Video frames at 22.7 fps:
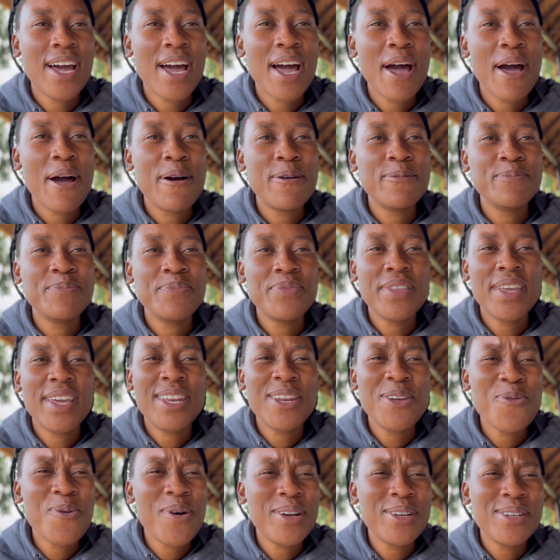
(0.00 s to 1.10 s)
um,
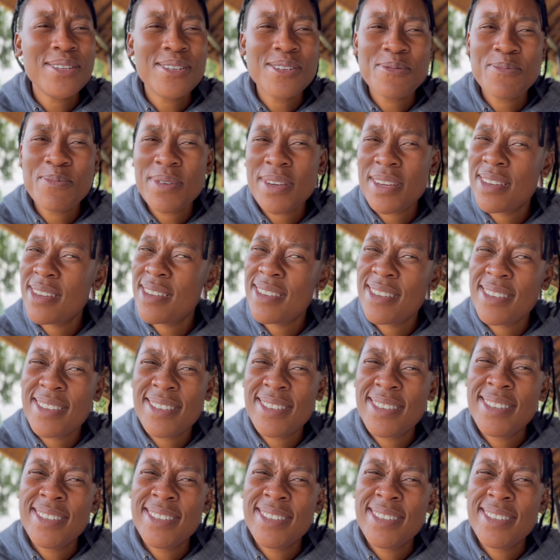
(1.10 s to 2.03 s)
anyone to be